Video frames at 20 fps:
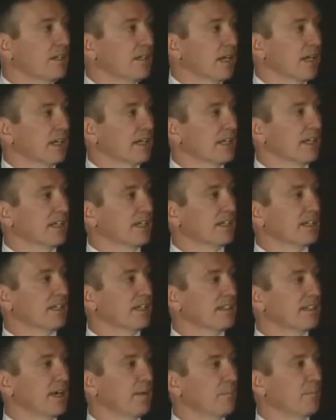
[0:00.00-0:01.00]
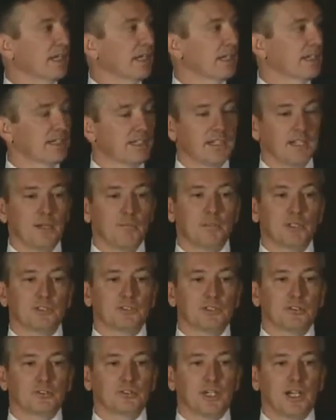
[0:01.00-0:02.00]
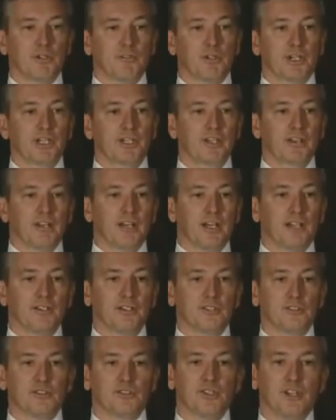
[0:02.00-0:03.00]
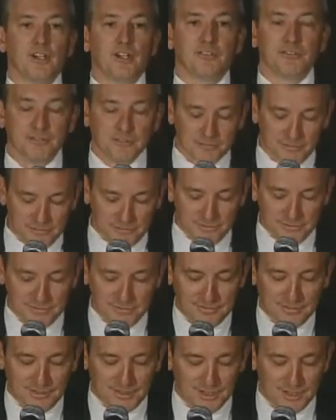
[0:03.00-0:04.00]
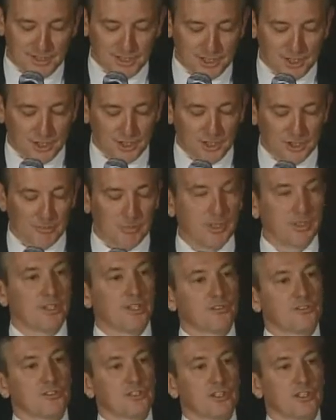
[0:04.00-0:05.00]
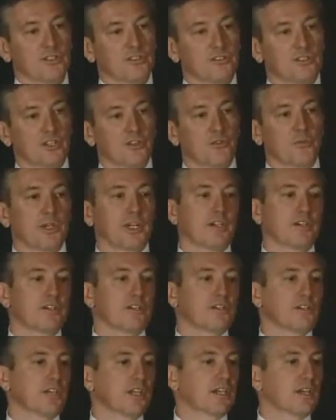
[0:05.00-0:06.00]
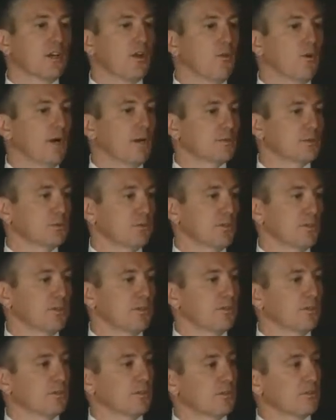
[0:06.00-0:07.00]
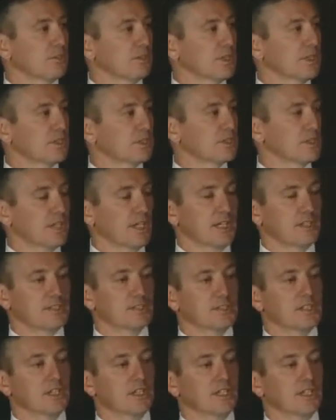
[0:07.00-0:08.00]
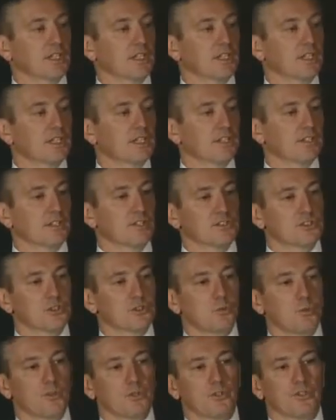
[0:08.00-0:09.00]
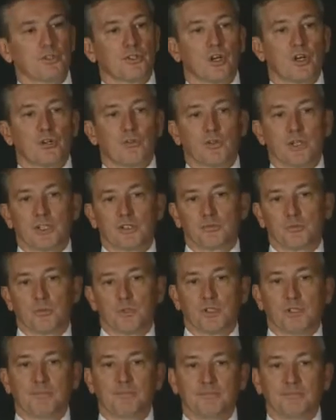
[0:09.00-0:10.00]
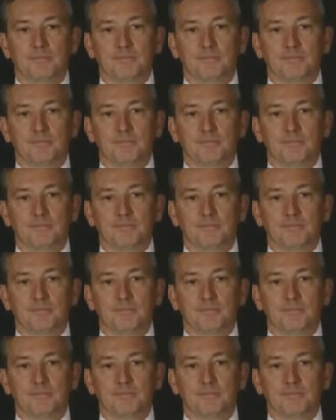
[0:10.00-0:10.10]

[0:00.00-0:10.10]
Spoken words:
Now again, I'm big into numbers. Don't try reading a lot of this stuff. But this is the 310 co-ops that went through the 13-state study. This is where their DART rates were.